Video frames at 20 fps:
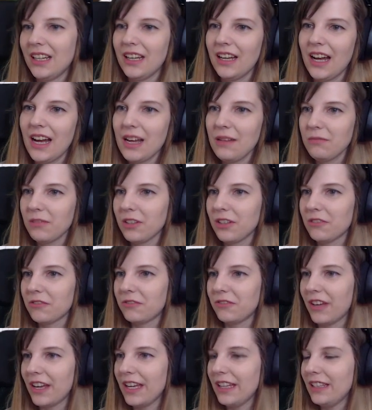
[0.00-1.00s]
I'm gonna
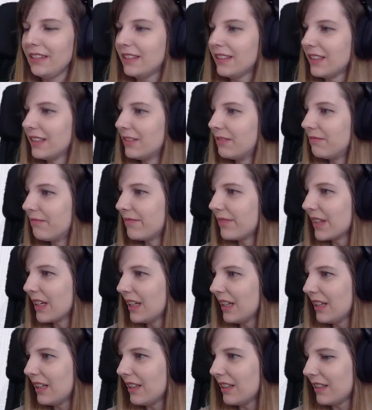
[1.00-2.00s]
faint.
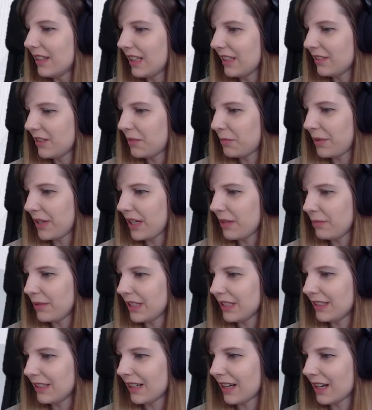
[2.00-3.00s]
Another baby
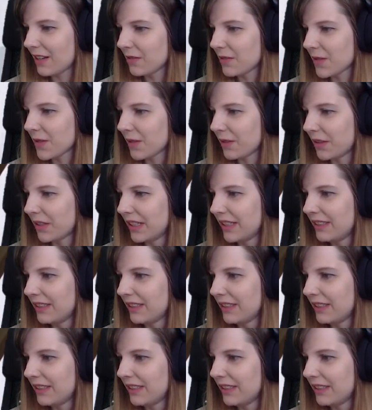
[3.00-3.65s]
in the household.